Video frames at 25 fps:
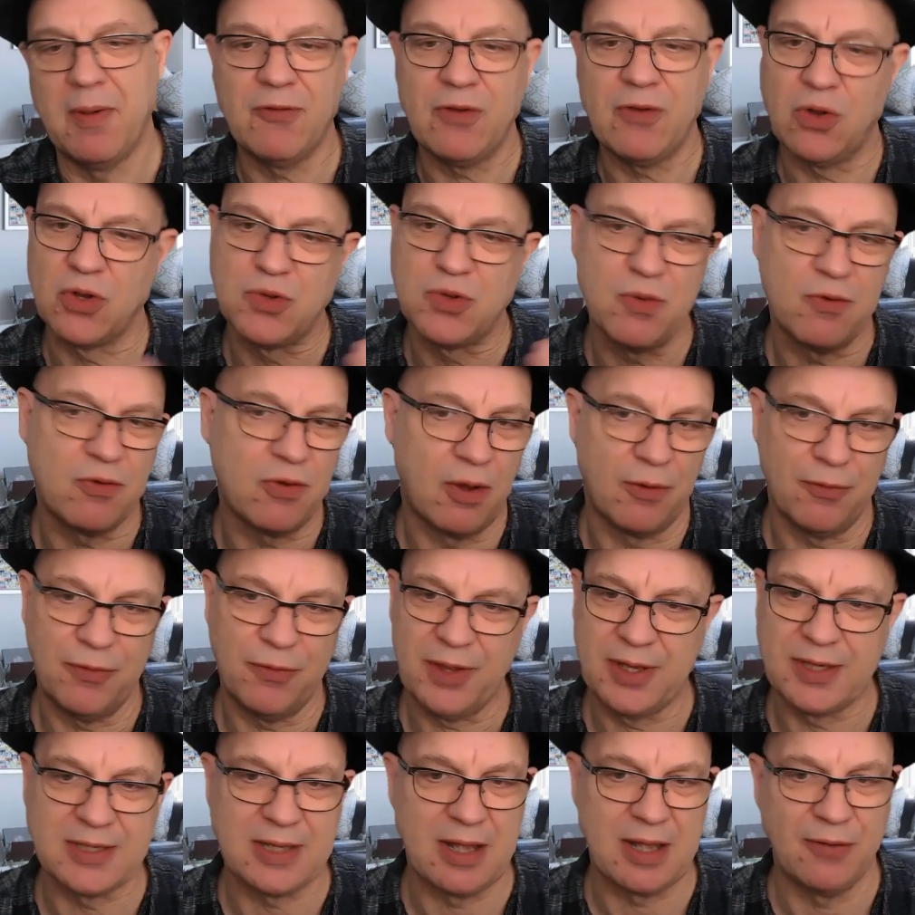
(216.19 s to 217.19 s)
Of course, we've got
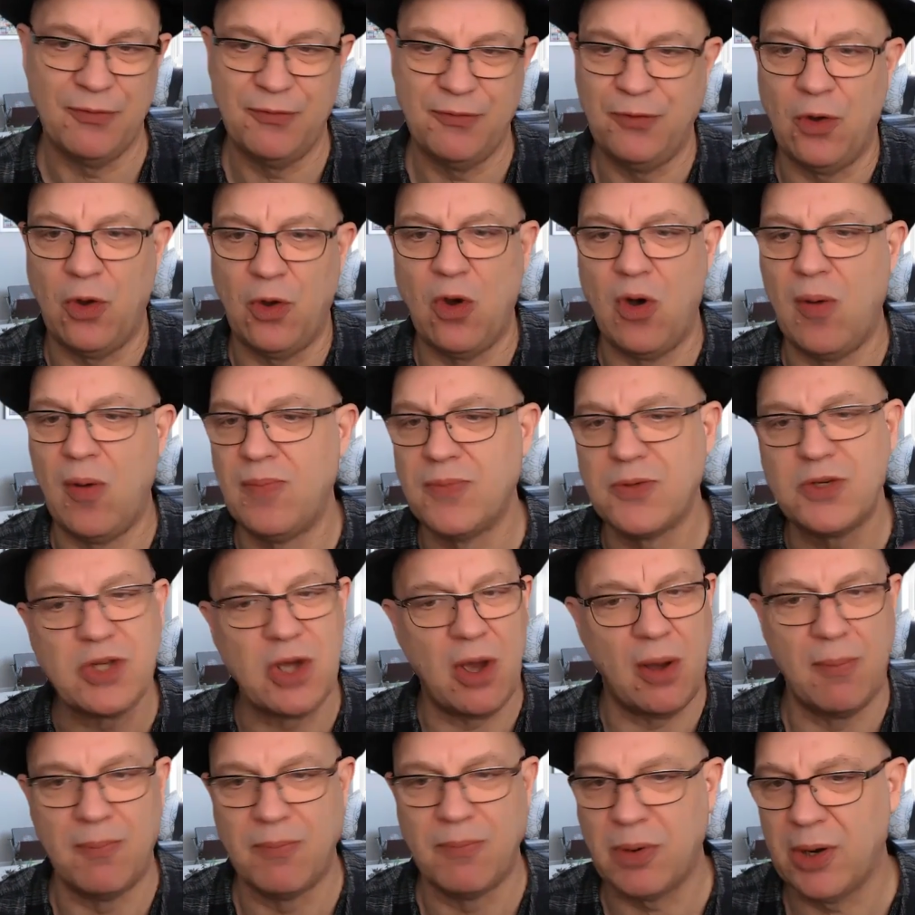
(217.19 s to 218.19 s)
things like form,
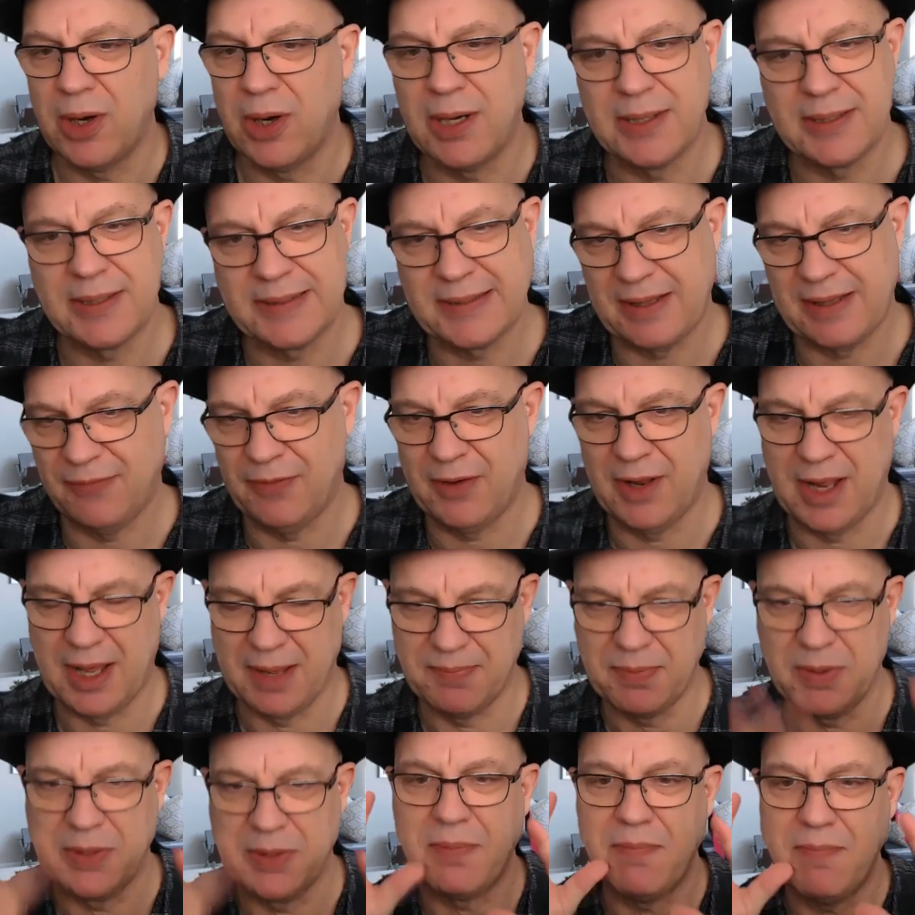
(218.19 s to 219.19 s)
timbre, and stuff like
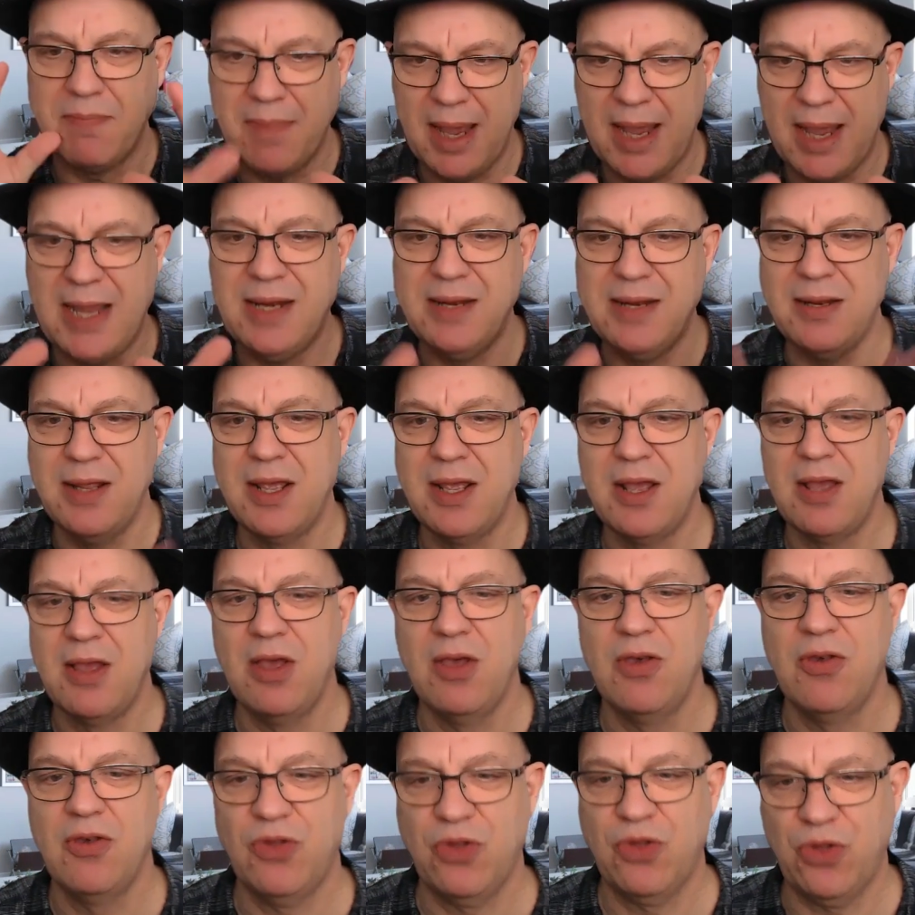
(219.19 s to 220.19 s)
that. But the main
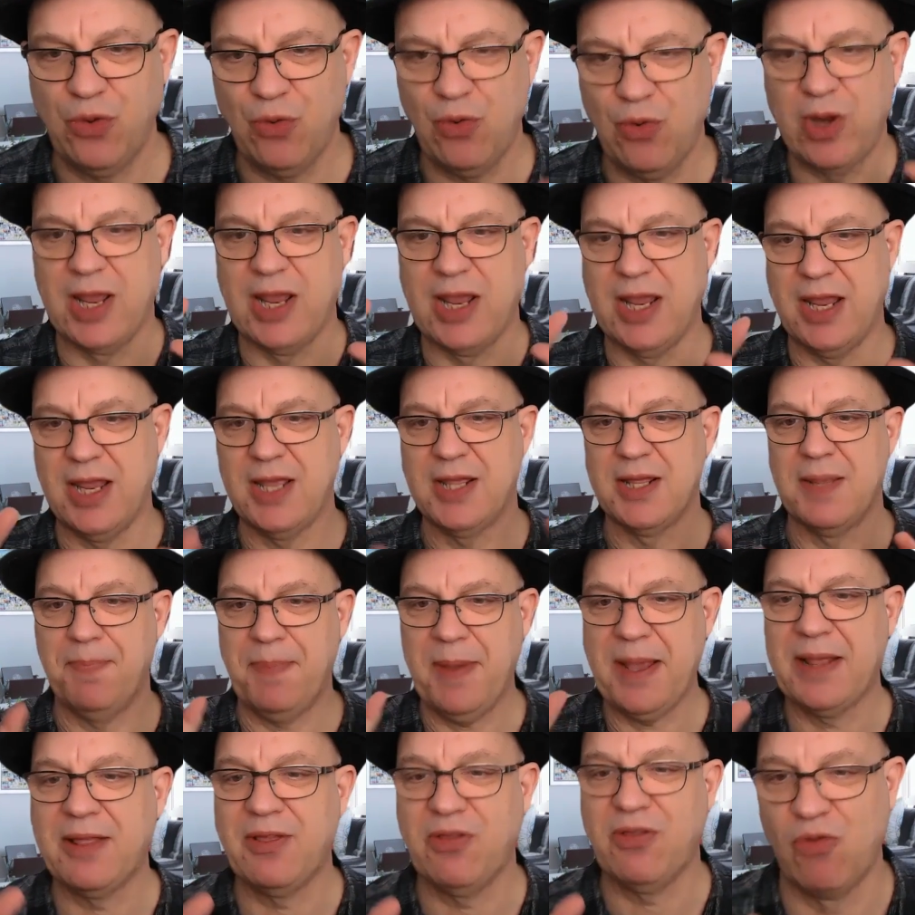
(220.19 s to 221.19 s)
three, the
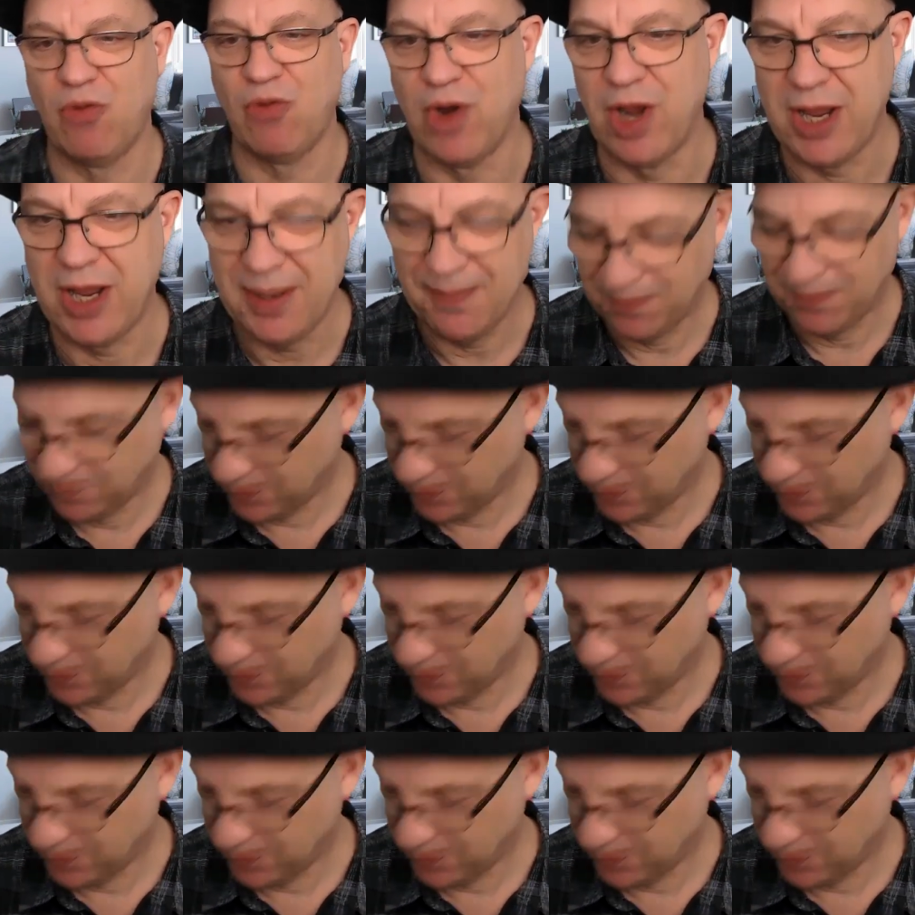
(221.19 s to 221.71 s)
big three,